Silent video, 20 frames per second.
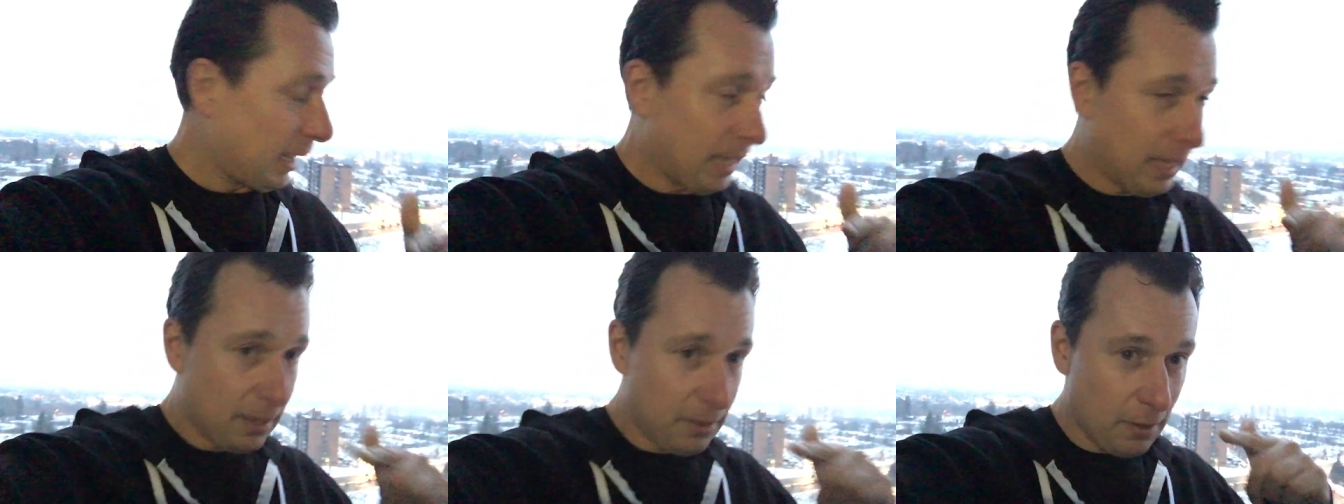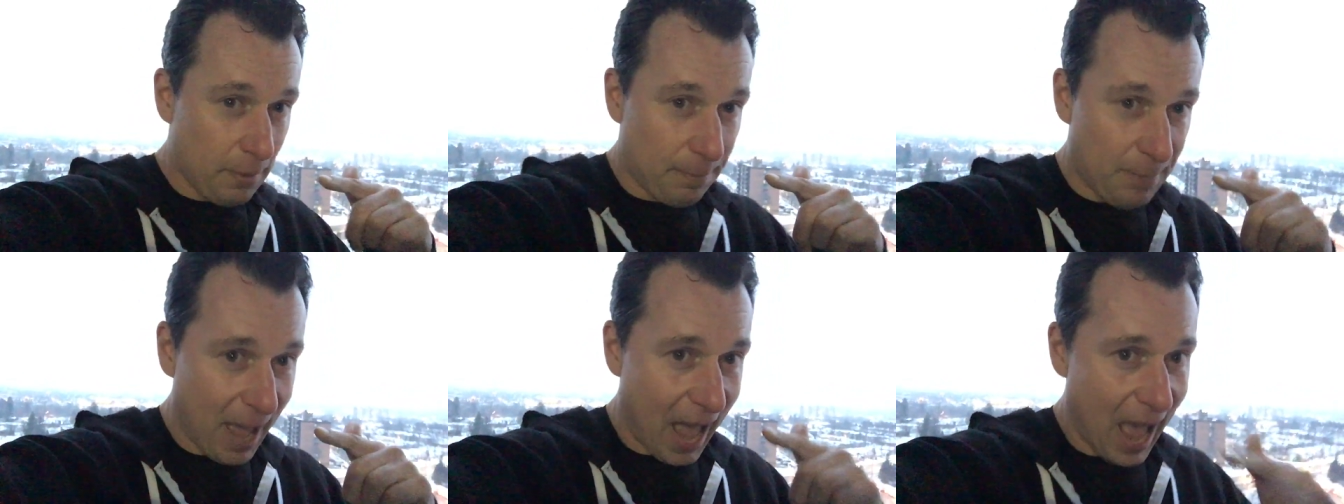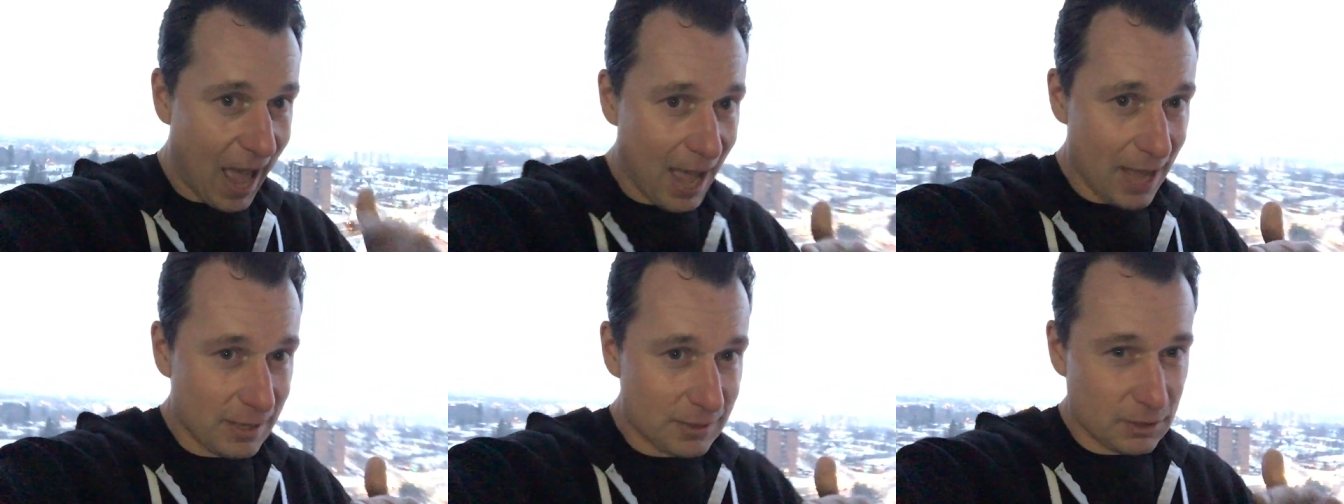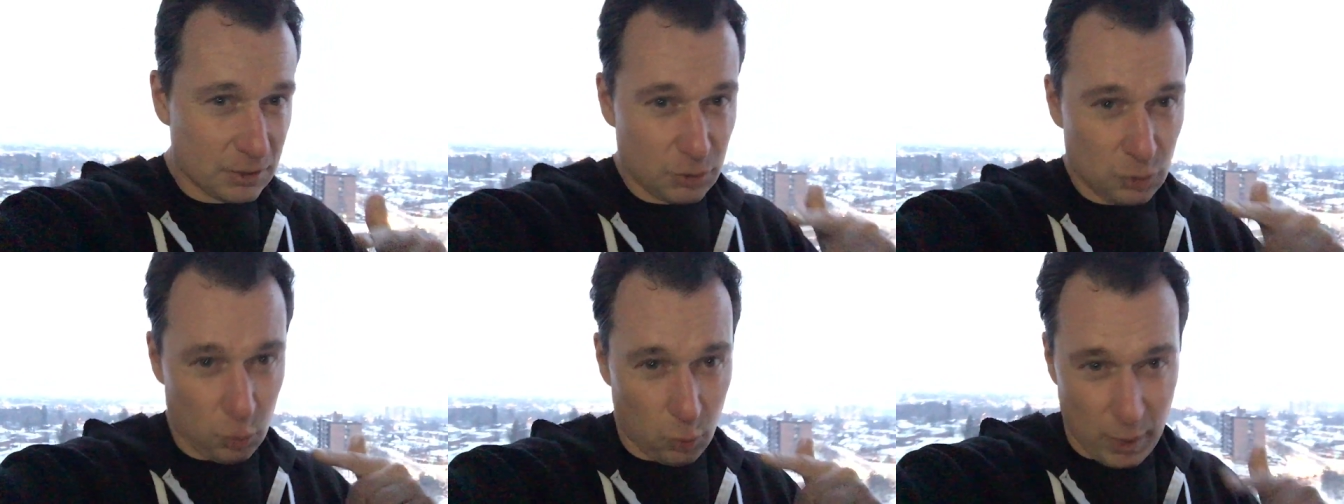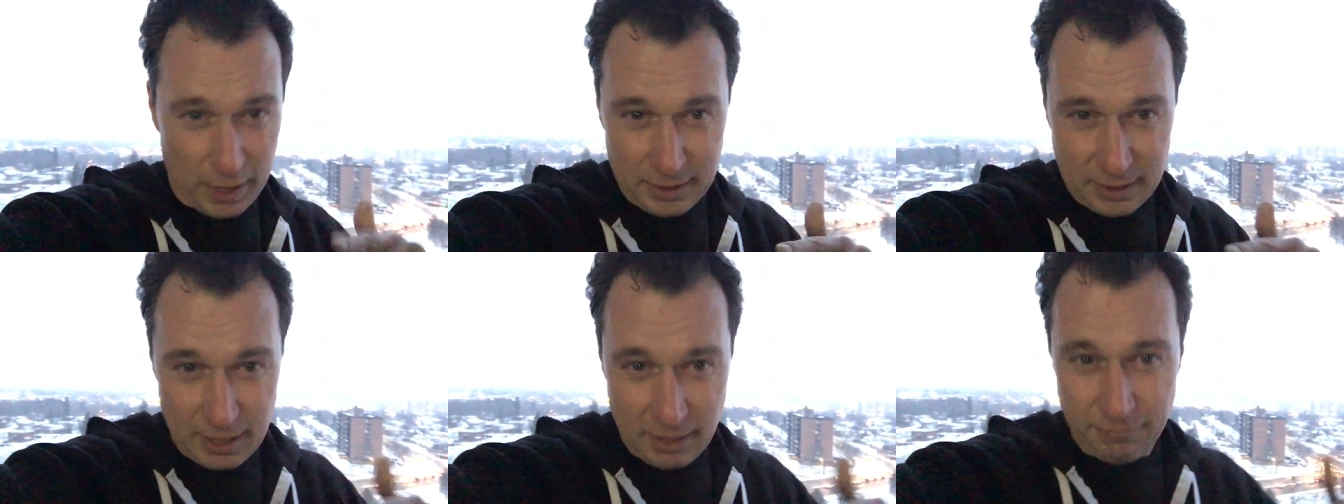in the past
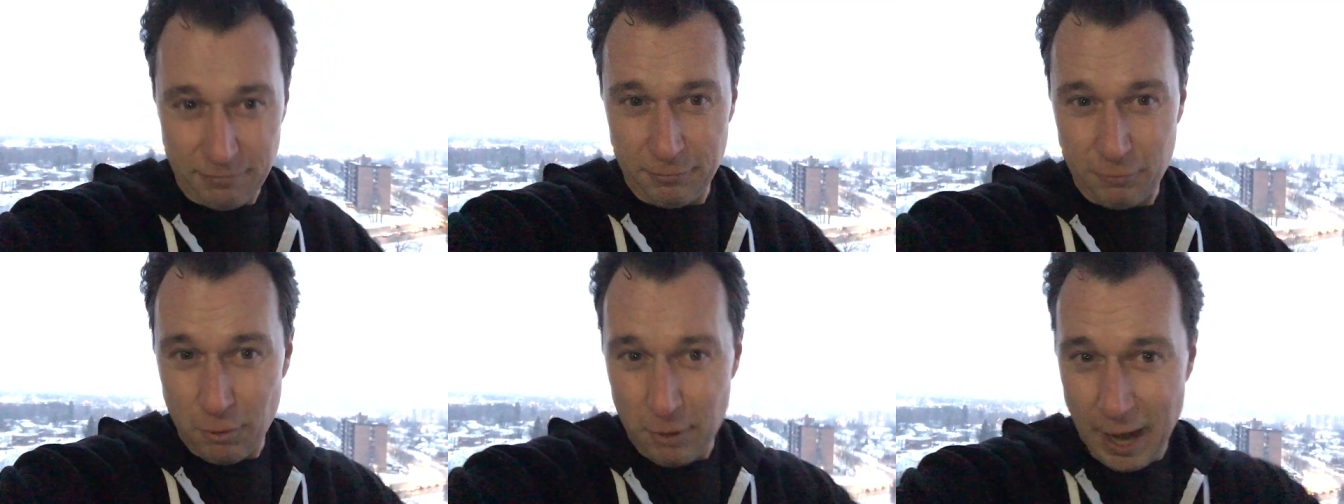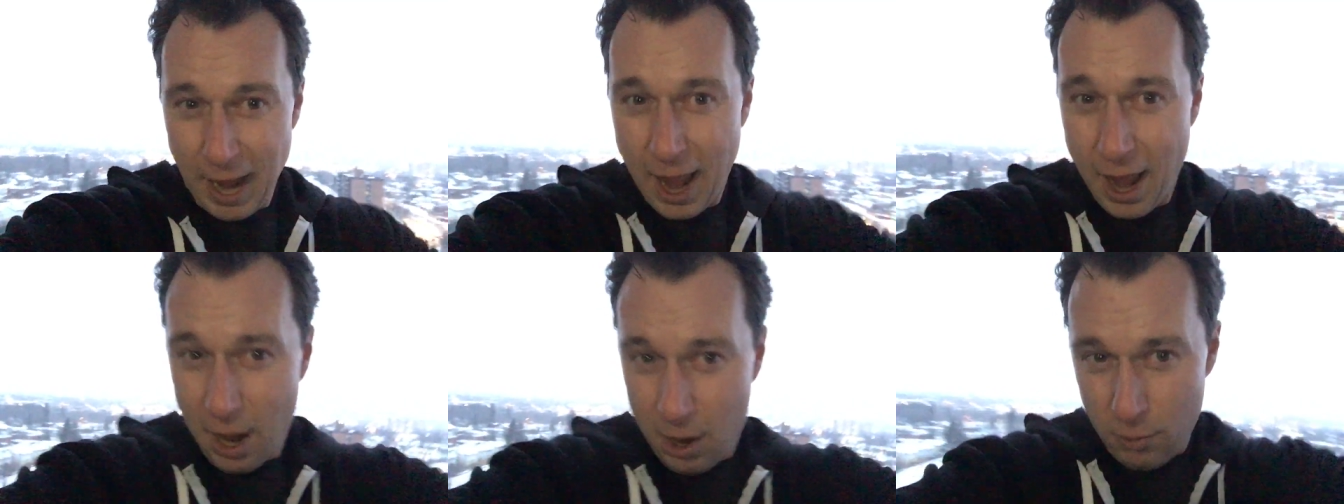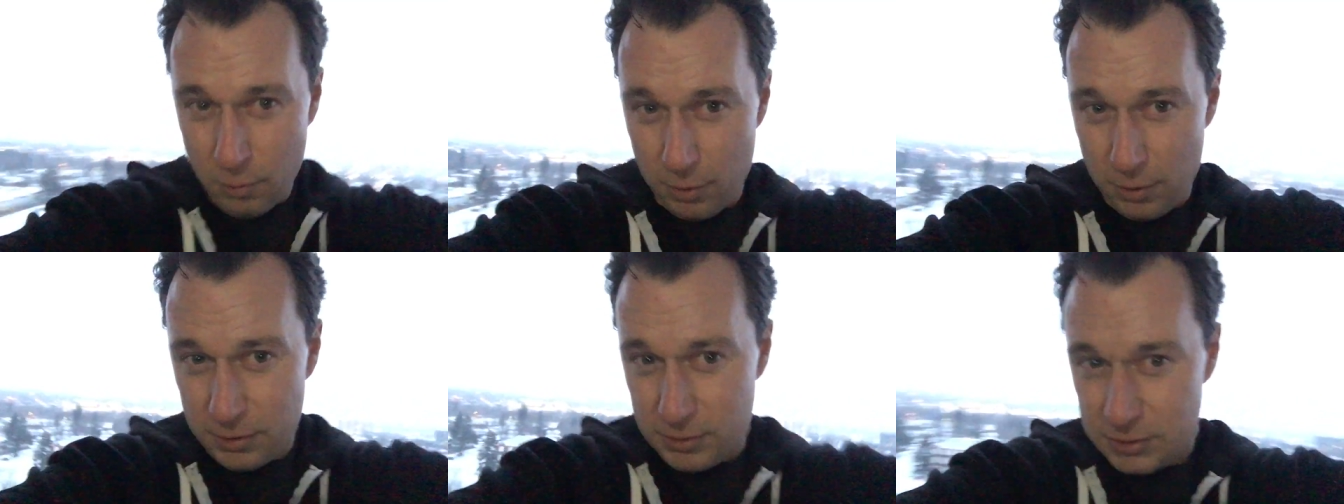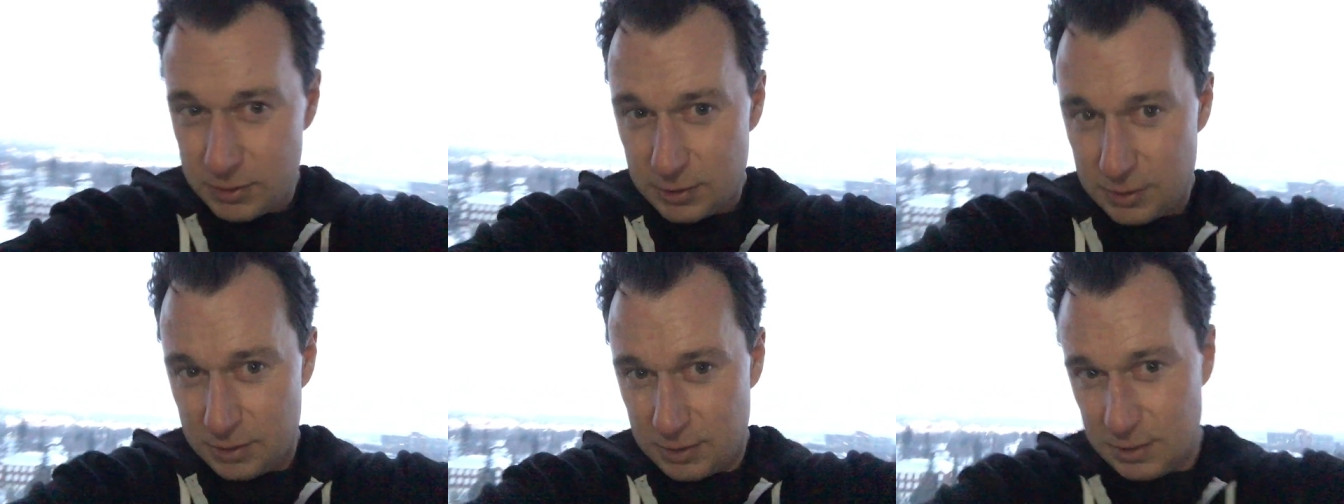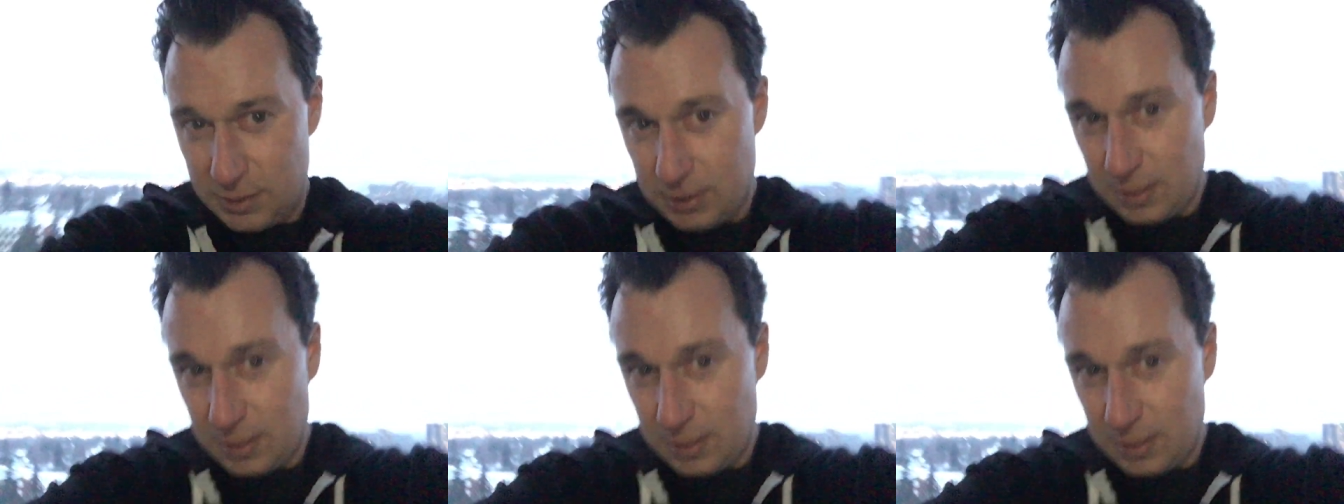twenty-four hours,